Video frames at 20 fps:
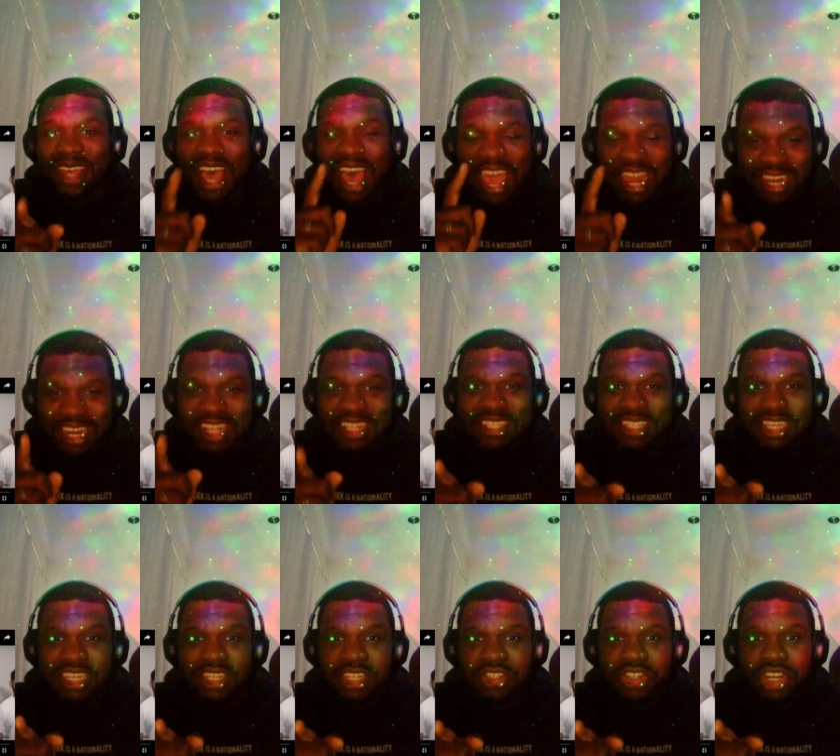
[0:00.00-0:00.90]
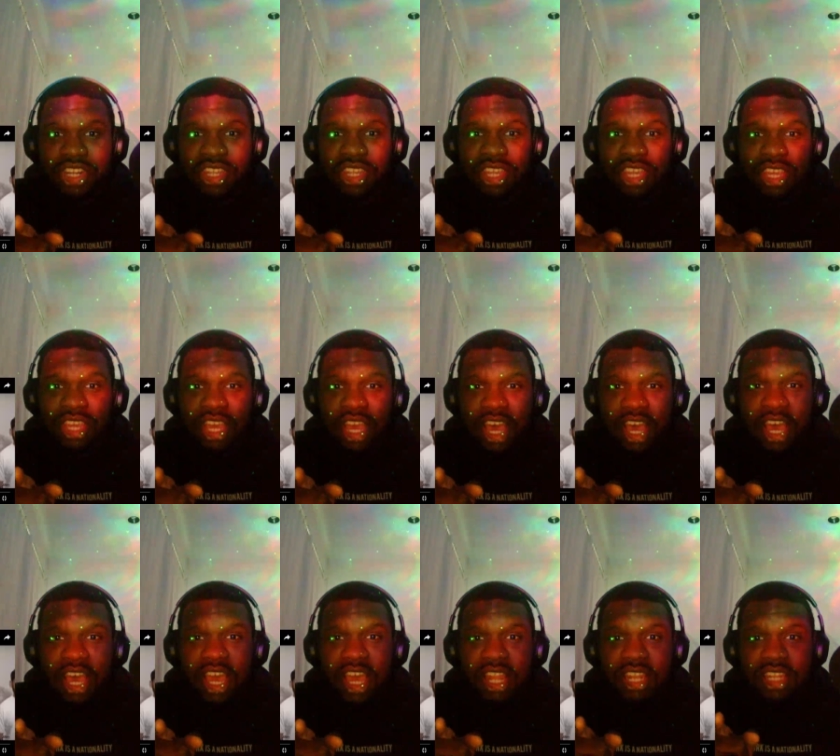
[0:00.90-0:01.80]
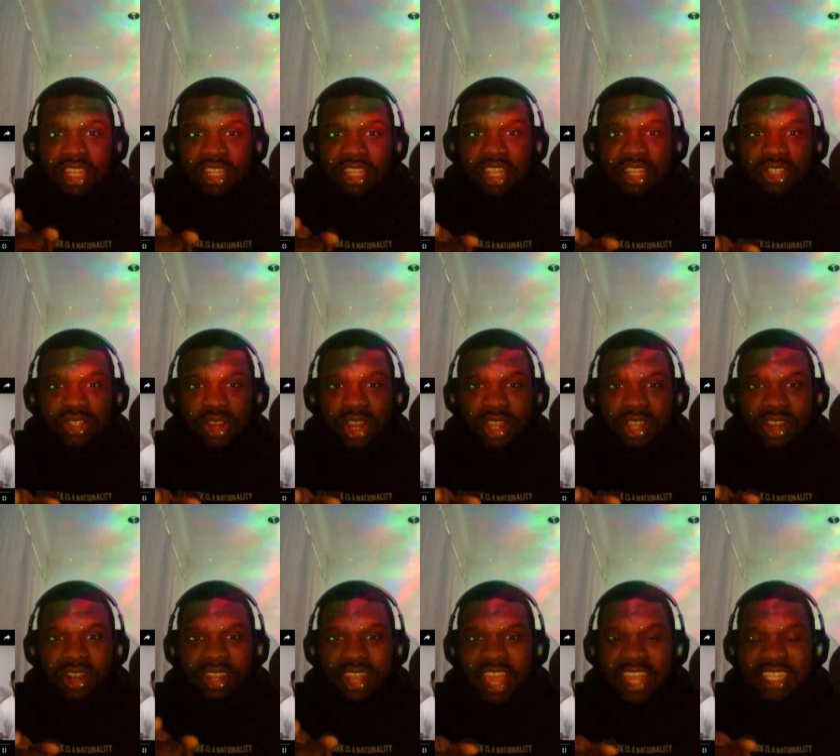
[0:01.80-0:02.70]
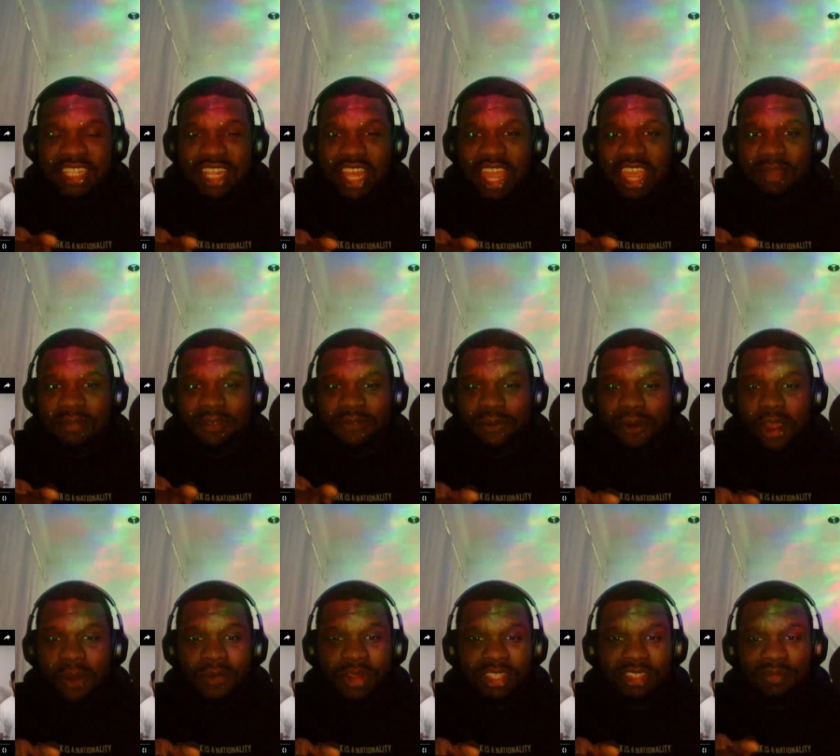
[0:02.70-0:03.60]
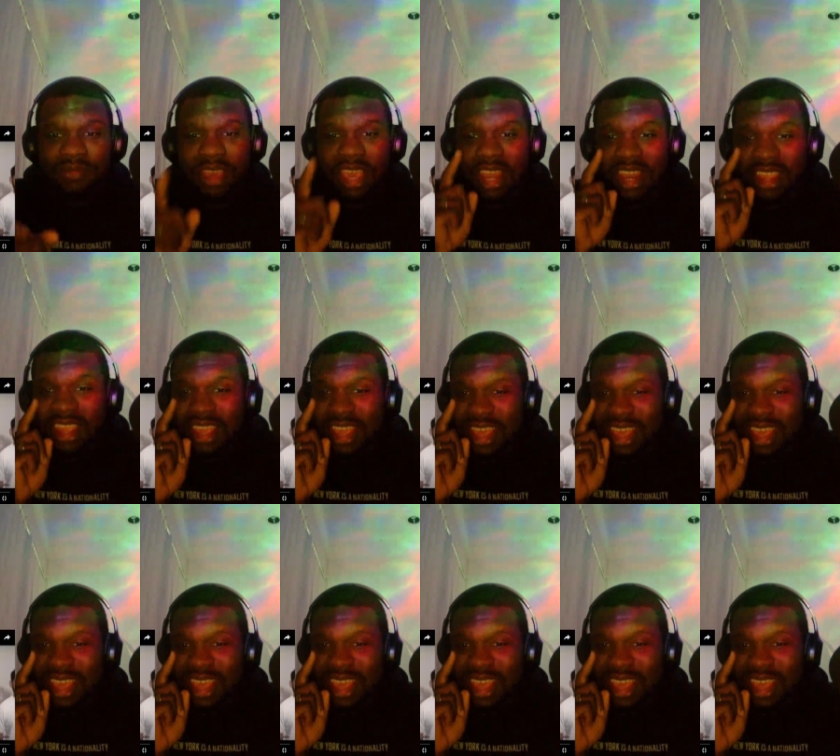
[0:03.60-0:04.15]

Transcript: I did see the tra- uh the trailer last night before I went to bed.